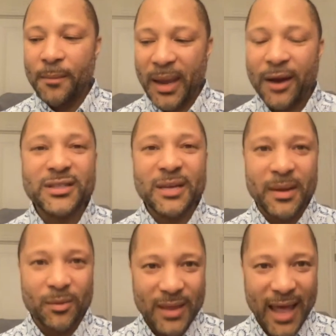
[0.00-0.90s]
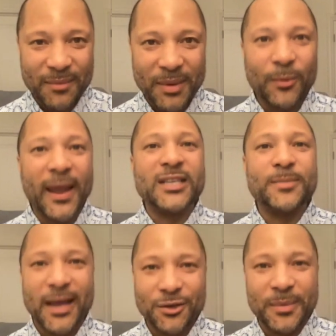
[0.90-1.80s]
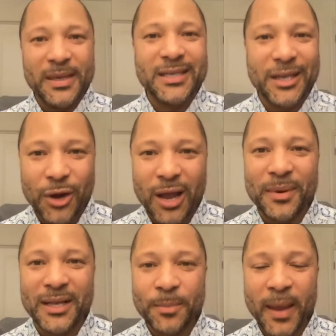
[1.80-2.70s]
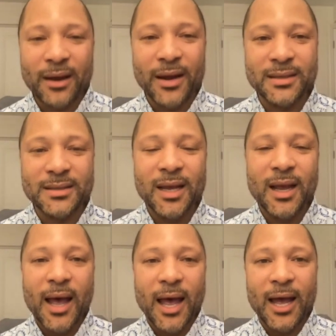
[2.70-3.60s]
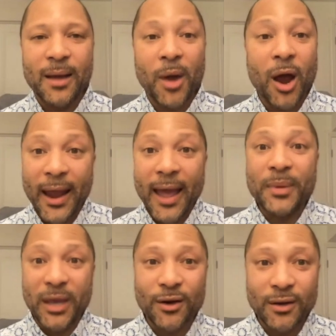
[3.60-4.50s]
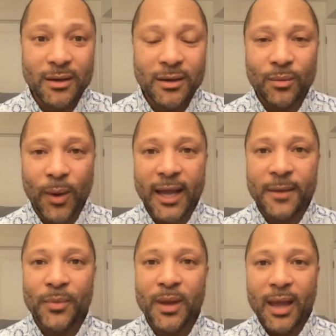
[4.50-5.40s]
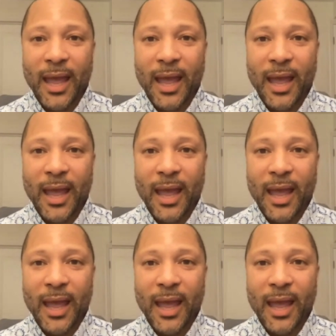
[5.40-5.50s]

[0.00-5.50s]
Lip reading: parents that have been raised by LGBTQI plus parents are happier, right?